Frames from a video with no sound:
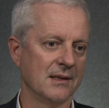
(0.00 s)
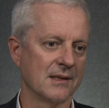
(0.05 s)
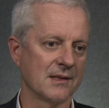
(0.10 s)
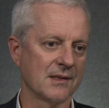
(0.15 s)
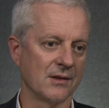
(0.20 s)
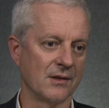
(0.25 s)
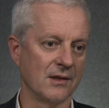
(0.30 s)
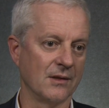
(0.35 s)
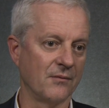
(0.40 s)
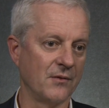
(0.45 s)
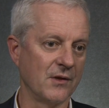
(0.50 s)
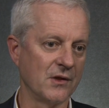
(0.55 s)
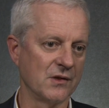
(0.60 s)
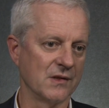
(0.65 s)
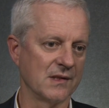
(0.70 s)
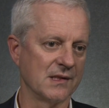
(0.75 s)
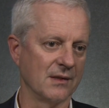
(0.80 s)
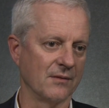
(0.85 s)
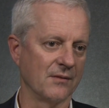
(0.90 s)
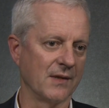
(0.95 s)
So the
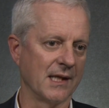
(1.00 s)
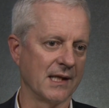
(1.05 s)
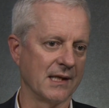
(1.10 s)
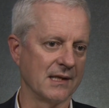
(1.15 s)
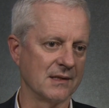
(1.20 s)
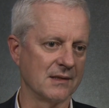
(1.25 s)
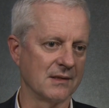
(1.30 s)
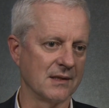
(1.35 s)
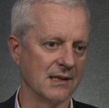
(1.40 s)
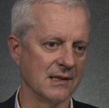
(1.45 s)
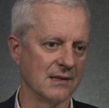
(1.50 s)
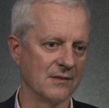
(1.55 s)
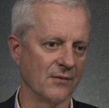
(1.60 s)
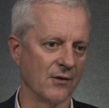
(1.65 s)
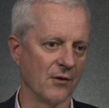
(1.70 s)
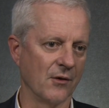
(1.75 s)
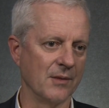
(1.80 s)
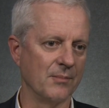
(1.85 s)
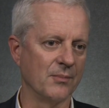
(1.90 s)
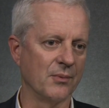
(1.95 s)
efficiency of that is
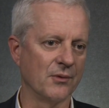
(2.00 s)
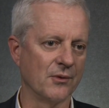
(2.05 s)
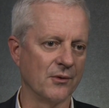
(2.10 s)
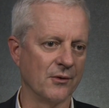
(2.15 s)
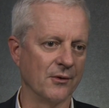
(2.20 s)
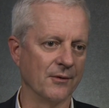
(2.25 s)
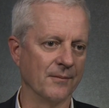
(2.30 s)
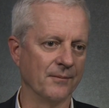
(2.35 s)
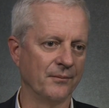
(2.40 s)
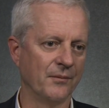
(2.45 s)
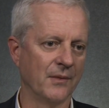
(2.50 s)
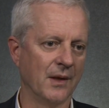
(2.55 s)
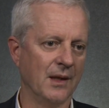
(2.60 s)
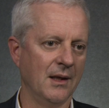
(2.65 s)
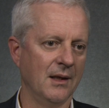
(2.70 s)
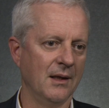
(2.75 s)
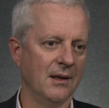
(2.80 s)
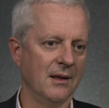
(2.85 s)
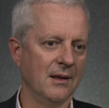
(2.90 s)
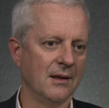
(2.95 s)
very poor.
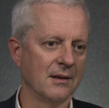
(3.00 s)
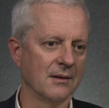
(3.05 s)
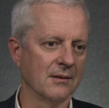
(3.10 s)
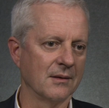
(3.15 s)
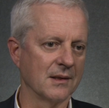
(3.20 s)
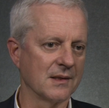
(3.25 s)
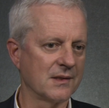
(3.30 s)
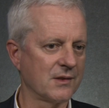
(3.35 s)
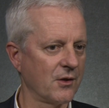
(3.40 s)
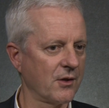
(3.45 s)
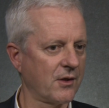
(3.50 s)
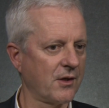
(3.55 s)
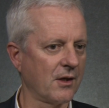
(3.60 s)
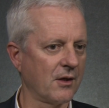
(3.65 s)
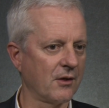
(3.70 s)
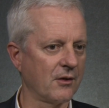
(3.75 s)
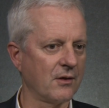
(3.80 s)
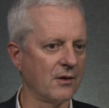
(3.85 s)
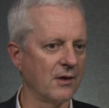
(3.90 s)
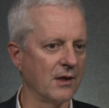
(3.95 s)
A
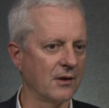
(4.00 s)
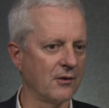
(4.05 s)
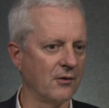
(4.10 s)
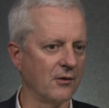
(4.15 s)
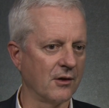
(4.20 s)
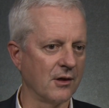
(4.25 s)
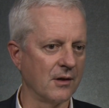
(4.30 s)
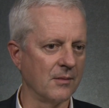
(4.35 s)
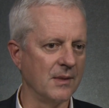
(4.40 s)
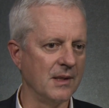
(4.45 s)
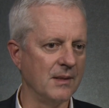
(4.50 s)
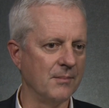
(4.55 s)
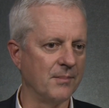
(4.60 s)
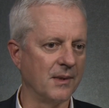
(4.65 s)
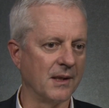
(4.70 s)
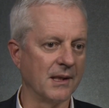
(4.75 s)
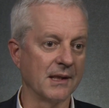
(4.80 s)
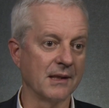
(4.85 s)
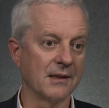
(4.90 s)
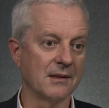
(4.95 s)
circular economy,
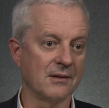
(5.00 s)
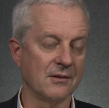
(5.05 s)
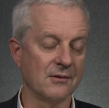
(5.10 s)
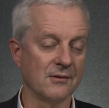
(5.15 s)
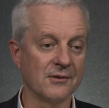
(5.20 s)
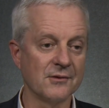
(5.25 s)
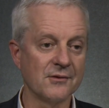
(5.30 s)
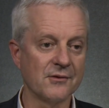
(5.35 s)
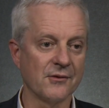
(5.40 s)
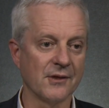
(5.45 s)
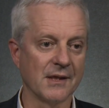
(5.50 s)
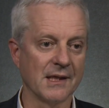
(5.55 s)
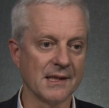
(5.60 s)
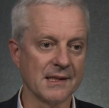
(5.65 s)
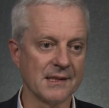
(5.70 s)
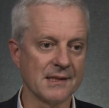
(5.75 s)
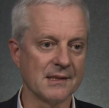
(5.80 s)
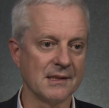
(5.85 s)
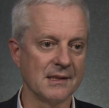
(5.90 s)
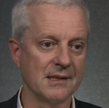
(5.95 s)
by
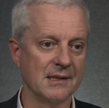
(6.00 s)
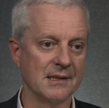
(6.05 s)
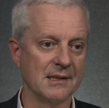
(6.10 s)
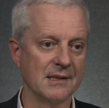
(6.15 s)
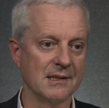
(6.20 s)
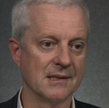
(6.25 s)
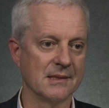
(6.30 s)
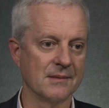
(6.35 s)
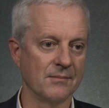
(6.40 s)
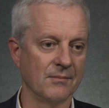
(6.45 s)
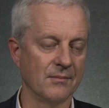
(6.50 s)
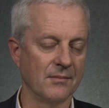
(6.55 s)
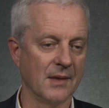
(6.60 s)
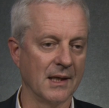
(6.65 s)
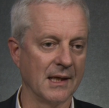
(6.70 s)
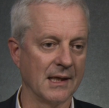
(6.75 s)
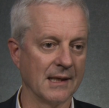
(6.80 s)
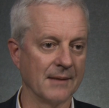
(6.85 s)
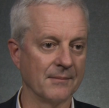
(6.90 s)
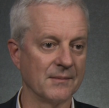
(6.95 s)
contrast, is
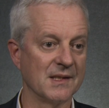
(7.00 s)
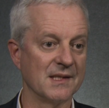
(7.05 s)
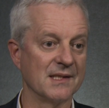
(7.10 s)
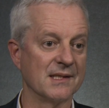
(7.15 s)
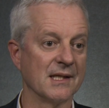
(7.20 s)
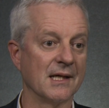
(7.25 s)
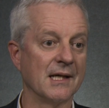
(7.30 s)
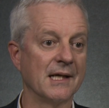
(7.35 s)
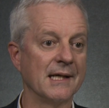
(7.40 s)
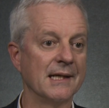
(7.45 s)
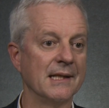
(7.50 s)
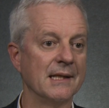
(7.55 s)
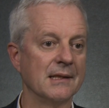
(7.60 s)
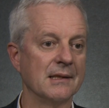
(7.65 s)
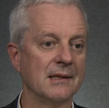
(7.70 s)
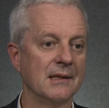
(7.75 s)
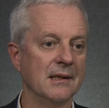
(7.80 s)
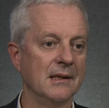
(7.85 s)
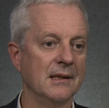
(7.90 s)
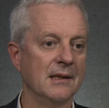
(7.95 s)

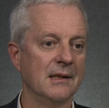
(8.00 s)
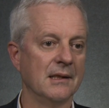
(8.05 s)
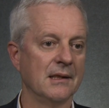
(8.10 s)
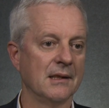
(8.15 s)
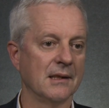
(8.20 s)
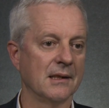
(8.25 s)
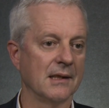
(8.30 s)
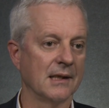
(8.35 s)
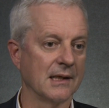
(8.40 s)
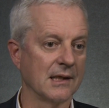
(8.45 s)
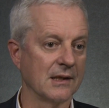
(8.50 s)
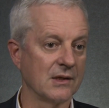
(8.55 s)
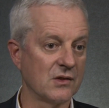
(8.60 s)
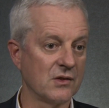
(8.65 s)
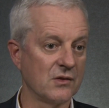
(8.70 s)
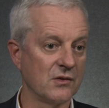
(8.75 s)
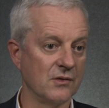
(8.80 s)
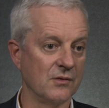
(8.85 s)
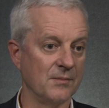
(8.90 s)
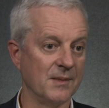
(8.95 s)
designed
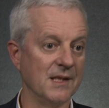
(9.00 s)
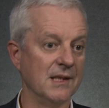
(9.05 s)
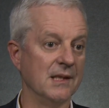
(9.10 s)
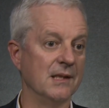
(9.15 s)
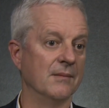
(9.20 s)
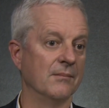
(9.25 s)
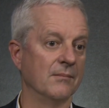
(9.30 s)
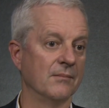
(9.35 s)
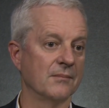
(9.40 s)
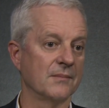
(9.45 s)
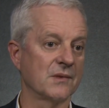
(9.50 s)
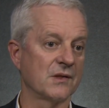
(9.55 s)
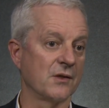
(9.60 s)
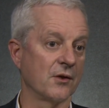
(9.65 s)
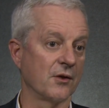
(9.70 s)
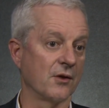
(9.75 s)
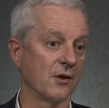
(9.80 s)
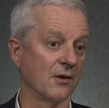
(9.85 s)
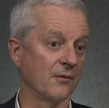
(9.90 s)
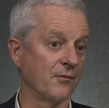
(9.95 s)
to be
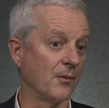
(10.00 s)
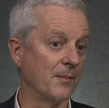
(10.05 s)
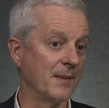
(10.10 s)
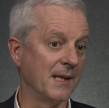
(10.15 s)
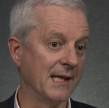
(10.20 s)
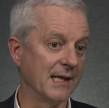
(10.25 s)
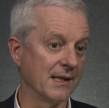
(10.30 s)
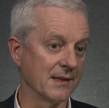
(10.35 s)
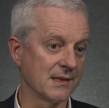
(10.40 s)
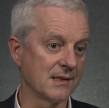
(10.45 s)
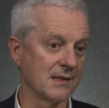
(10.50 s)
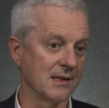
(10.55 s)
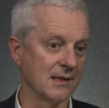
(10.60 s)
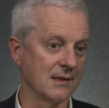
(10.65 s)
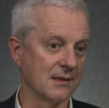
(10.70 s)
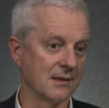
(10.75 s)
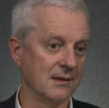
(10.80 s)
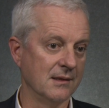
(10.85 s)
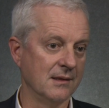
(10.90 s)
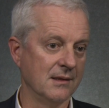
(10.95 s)
circular from the outset.